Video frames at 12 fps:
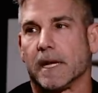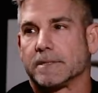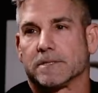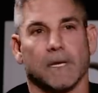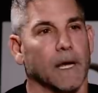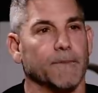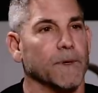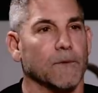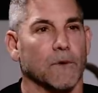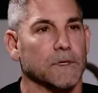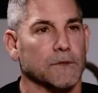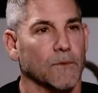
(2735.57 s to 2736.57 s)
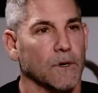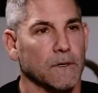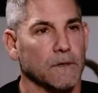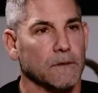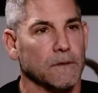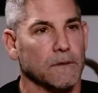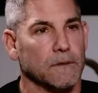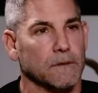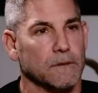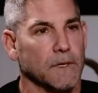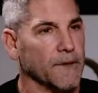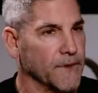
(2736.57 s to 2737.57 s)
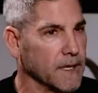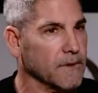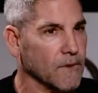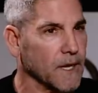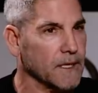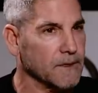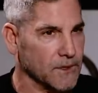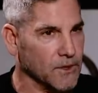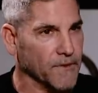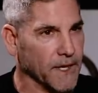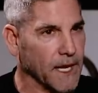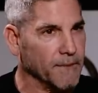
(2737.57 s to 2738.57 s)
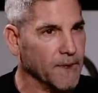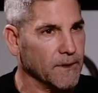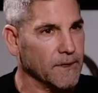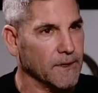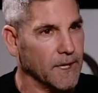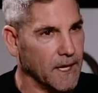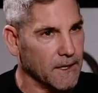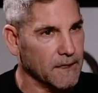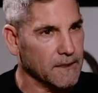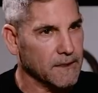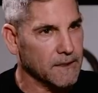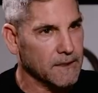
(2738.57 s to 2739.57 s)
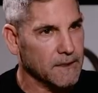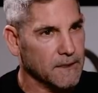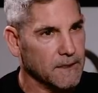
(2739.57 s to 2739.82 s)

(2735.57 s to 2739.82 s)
I'd, I'd be at work tomorrow. Of course you would. I think, right? Do you uh, think I'd be, huh? A